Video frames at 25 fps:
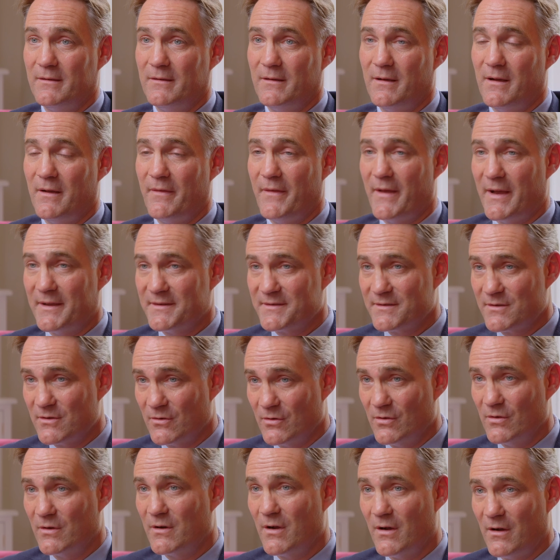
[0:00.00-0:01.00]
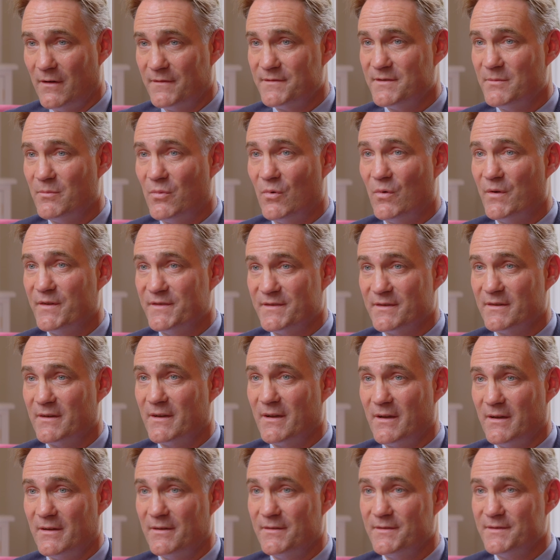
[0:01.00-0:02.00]
and that's to look after boys and
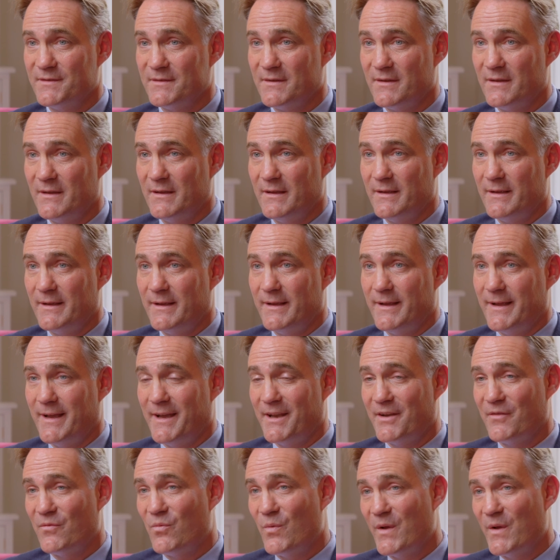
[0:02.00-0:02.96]
girls. And if